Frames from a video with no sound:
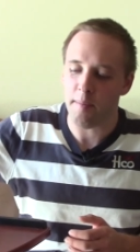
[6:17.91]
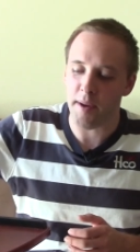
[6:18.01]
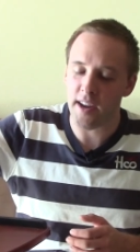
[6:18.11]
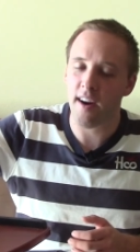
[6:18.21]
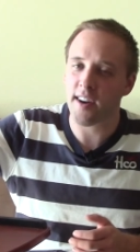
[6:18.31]

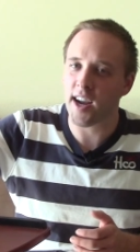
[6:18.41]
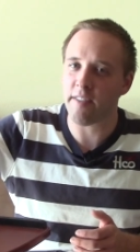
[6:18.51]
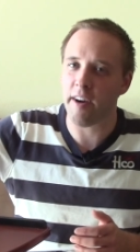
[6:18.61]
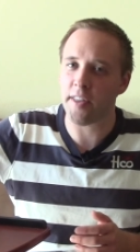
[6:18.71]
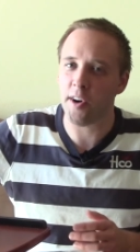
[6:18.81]
But you are kind
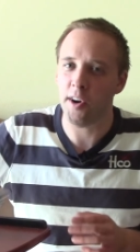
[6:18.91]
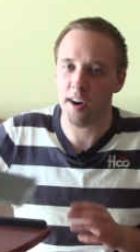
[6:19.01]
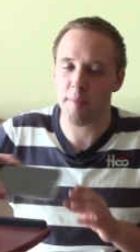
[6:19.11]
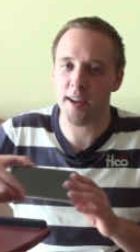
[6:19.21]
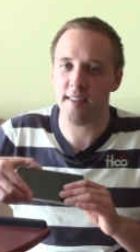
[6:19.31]
of on the
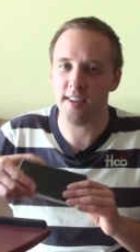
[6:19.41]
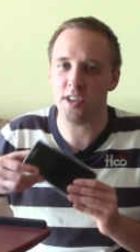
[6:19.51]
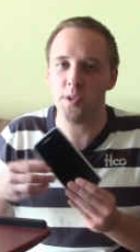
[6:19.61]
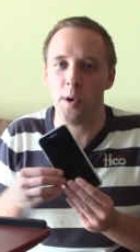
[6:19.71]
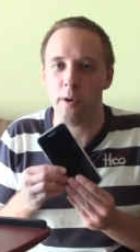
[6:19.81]
hook because you
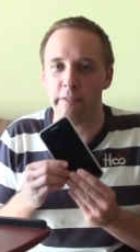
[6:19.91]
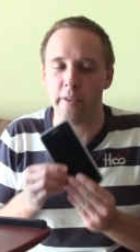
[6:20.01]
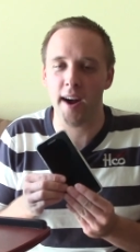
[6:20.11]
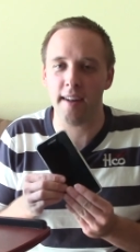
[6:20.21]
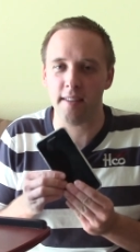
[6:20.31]
do owe
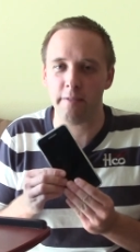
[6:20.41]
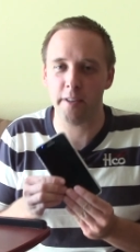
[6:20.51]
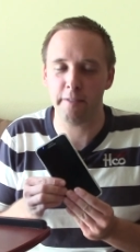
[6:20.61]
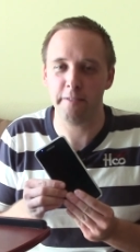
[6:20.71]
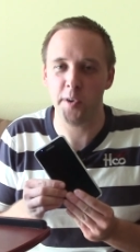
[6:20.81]
Verizon
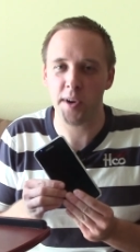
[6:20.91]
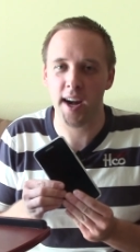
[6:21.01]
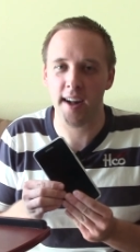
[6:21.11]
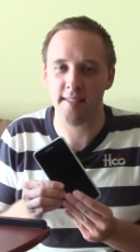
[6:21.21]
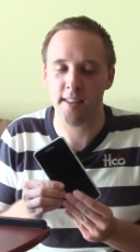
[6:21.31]
for the full
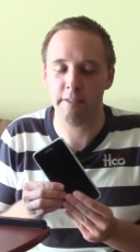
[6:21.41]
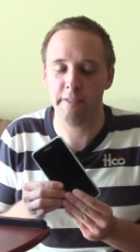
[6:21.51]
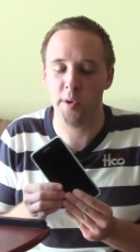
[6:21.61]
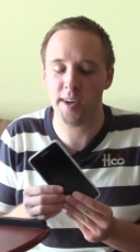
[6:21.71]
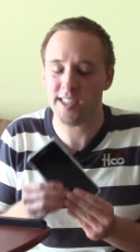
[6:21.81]
cost of the
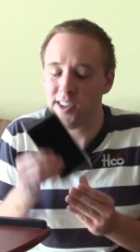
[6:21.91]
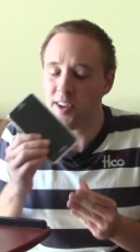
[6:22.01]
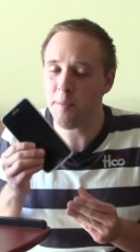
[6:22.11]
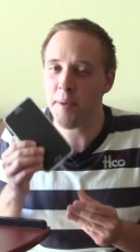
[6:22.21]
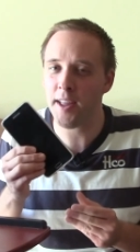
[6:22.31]
phone. Until
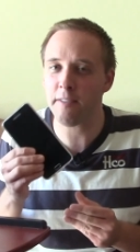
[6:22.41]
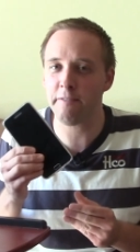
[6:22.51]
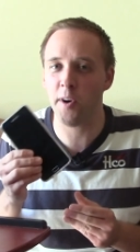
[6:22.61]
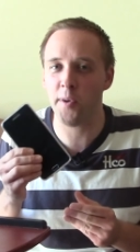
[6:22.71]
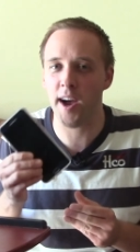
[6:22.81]
you pay the
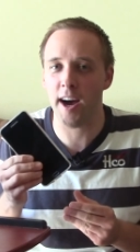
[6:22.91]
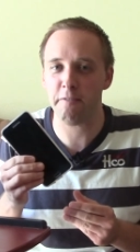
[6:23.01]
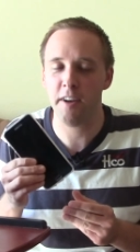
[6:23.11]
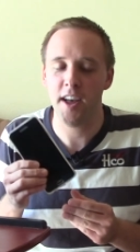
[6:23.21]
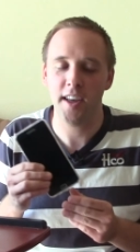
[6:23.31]
phone
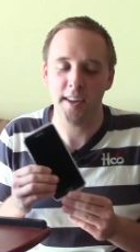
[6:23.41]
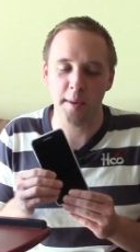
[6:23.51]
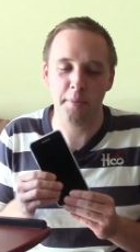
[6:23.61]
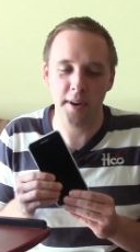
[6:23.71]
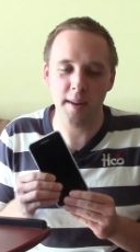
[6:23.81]
off,
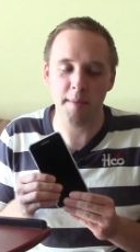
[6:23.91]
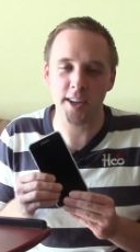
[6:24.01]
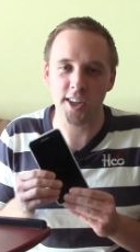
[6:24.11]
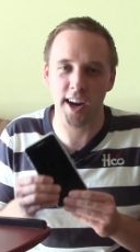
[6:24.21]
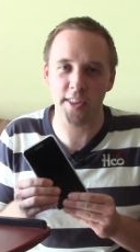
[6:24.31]
you're pretty
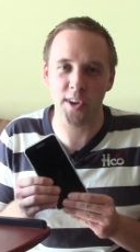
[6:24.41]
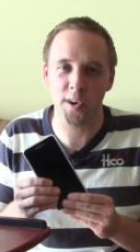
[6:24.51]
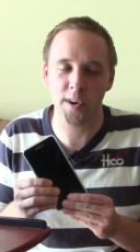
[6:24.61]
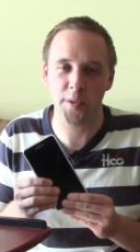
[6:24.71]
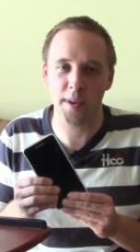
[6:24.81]
much on the
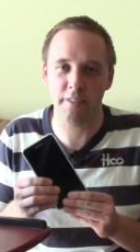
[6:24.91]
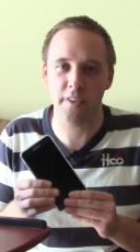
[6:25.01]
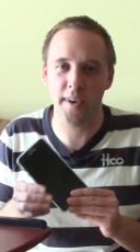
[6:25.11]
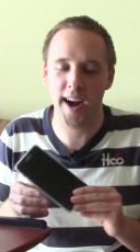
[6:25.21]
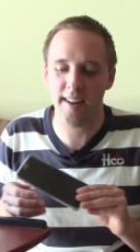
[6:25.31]
hook with
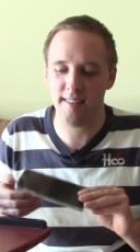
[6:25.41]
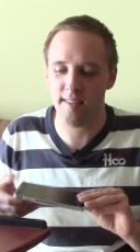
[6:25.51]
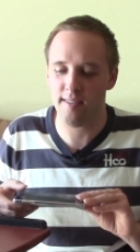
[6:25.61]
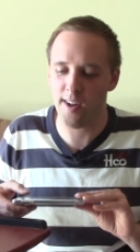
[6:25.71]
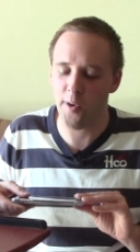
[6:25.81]

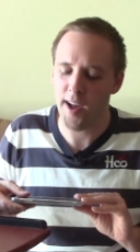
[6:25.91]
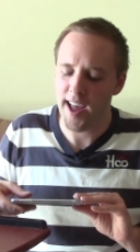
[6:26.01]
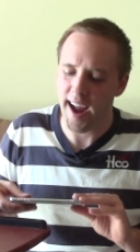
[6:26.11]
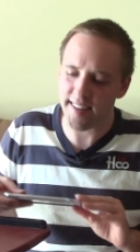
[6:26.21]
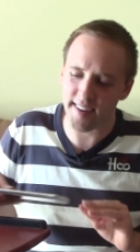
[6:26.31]
Verizon. So,
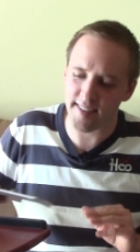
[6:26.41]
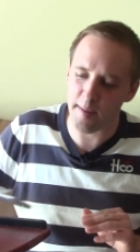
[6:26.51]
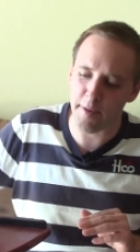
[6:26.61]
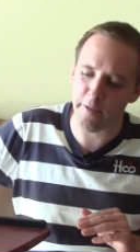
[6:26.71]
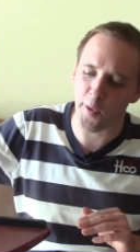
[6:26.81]
as I
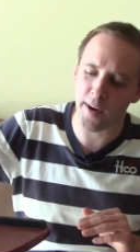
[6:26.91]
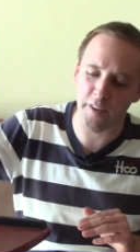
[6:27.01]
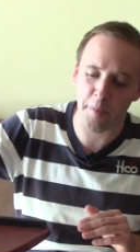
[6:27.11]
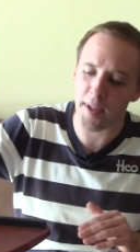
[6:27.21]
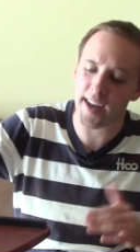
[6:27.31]
said before, if
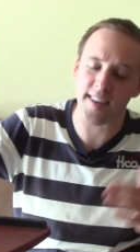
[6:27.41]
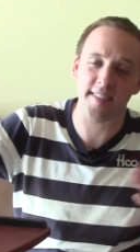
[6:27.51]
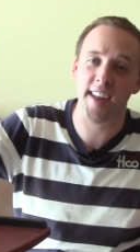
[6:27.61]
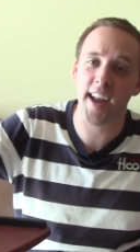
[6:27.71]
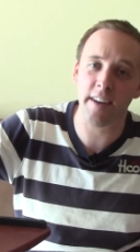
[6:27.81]
you're planning to
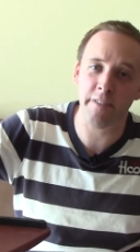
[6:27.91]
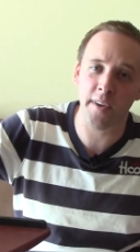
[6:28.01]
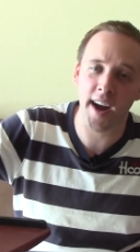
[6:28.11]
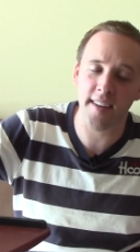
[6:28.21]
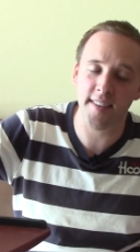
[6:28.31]
stay on
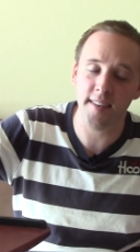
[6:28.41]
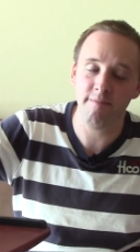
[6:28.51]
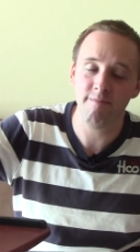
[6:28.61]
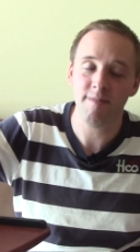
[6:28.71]
Verizon,